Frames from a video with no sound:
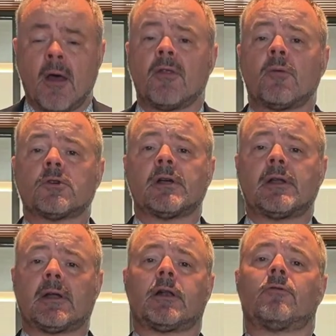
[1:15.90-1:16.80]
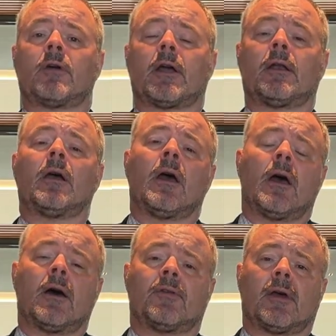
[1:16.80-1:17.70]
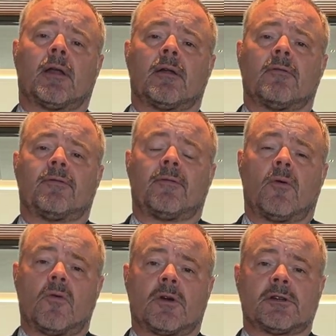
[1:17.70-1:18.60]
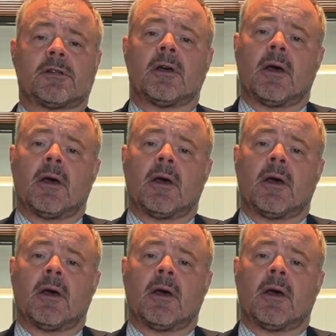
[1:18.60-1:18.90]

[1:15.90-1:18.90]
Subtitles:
There was a little rain at the end of August,